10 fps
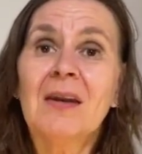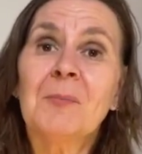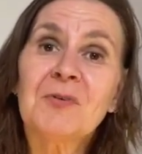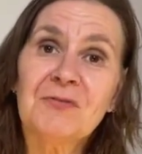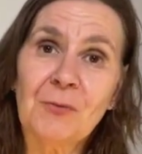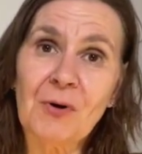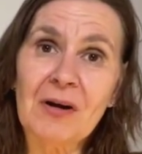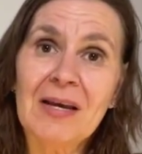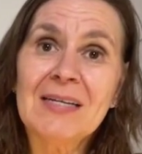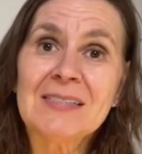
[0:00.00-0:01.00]
Number four,
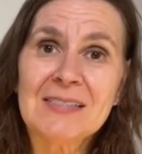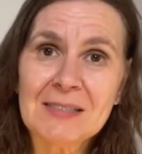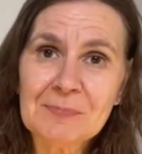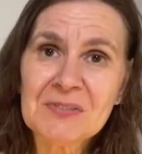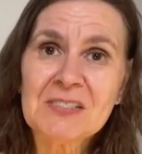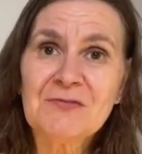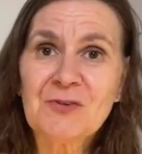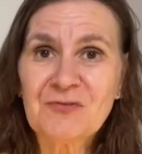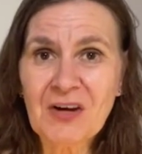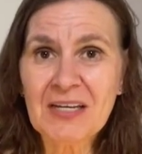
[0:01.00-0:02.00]
tips for
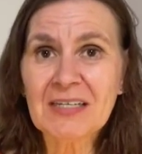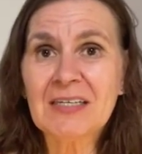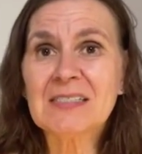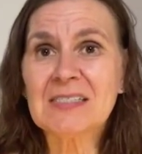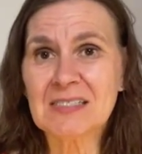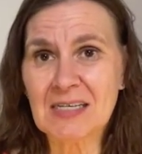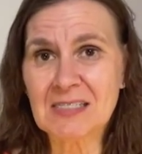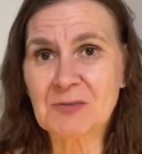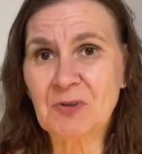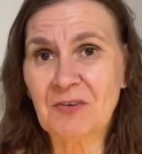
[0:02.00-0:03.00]
finding
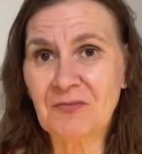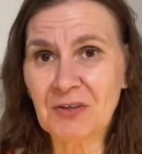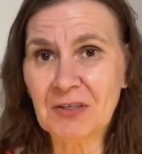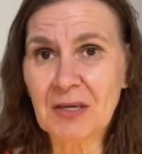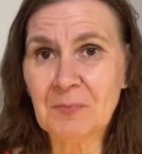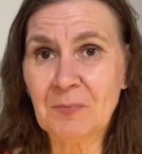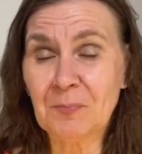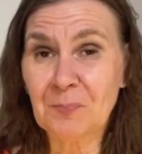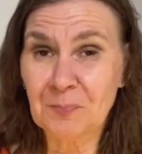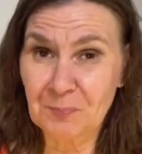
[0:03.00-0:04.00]
success with affiliate
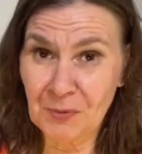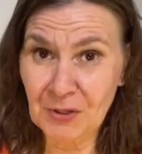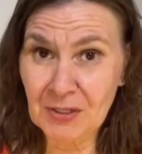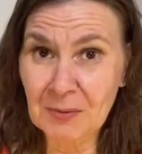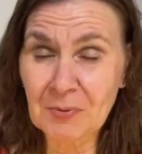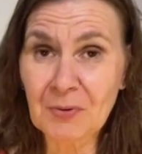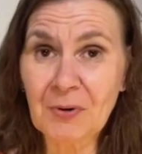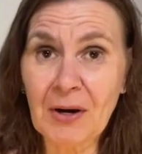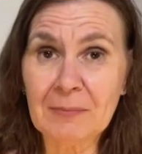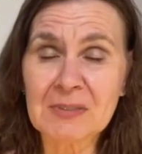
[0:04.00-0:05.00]
marketing
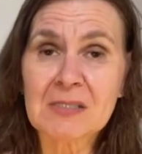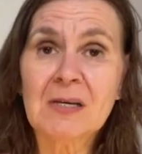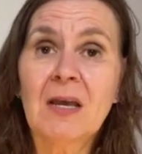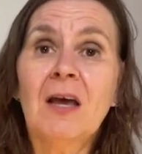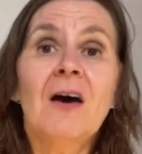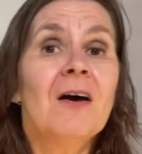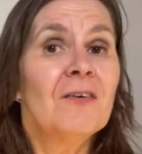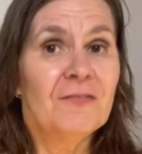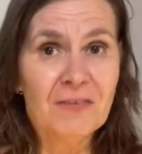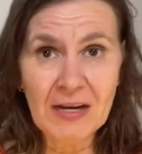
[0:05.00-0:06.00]
programs.
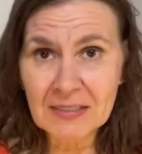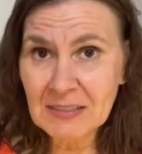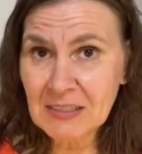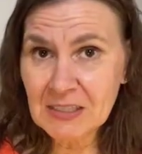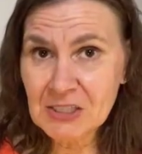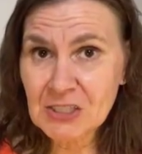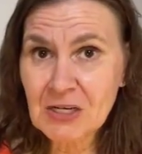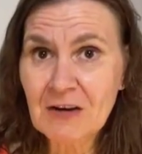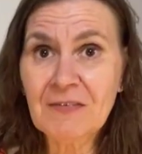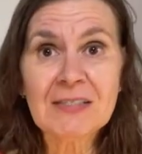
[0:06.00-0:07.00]
Find a niche,
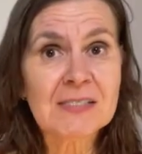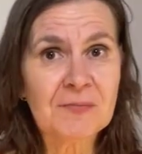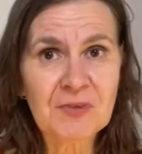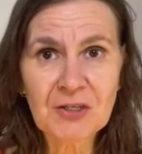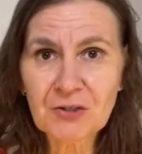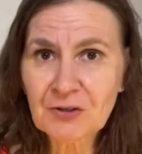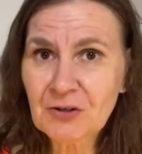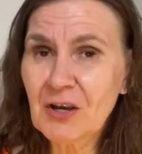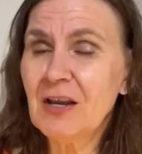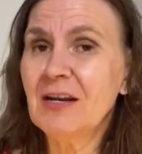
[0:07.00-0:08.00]
find something
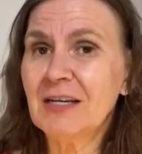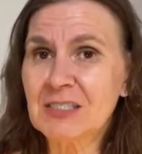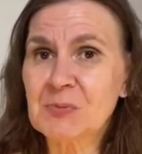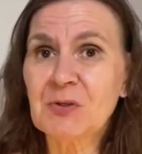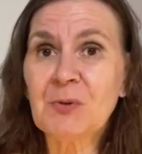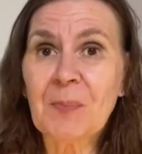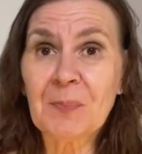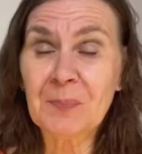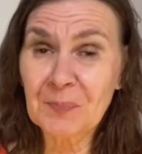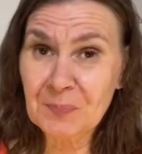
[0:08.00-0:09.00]
you're an expert or
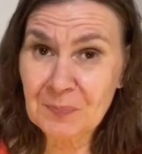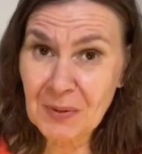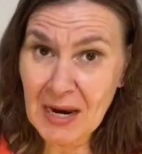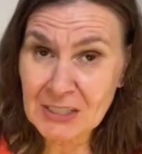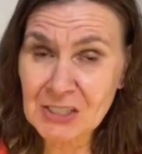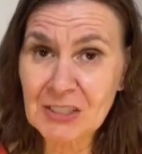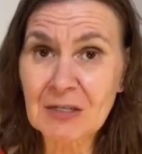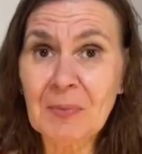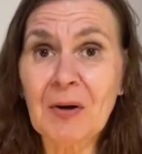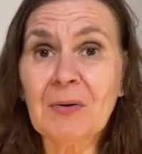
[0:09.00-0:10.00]
passionate
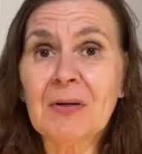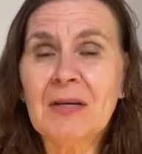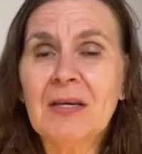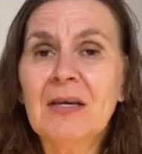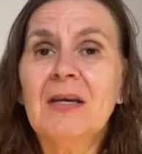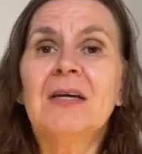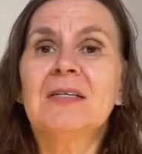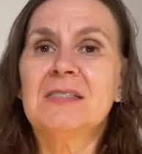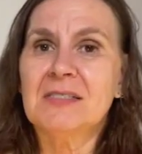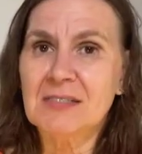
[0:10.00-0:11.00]
about,
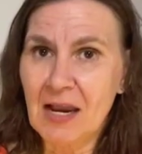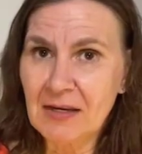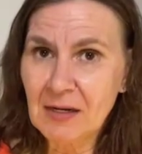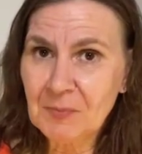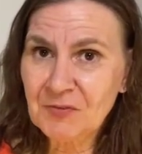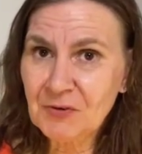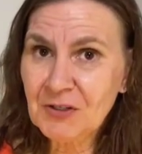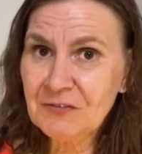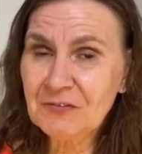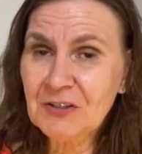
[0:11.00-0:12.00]
sign up for
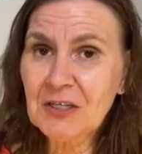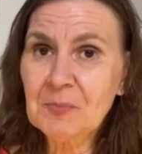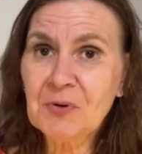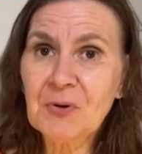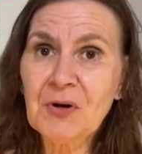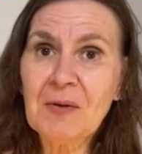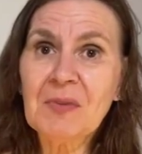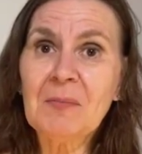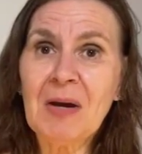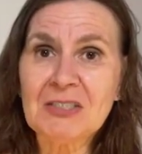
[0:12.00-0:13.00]
an affiliate program
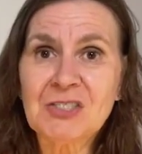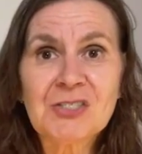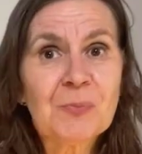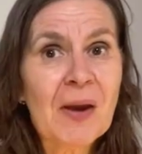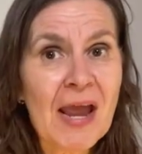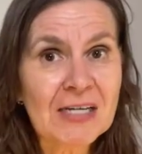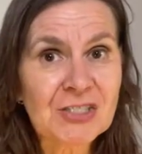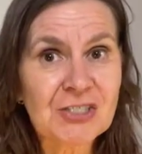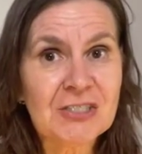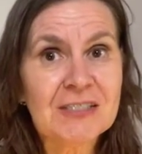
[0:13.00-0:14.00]
that matches your
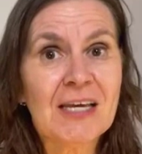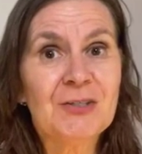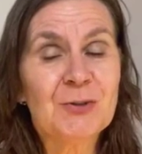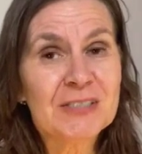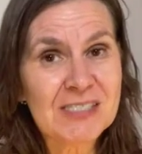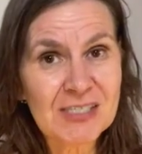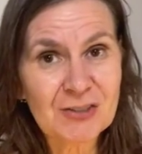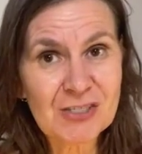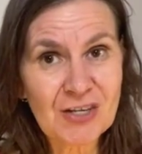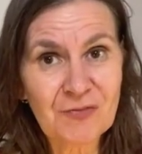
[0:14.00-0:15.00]
passion that you can see
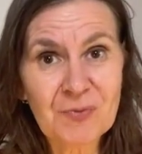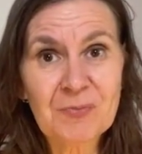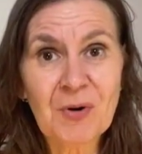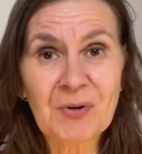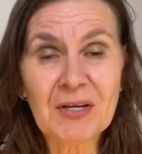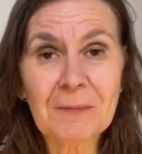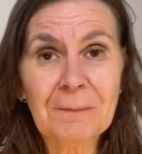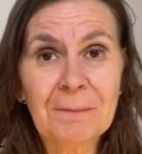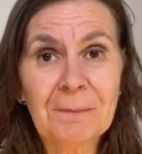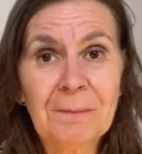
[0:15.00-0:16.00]
yourself promoting,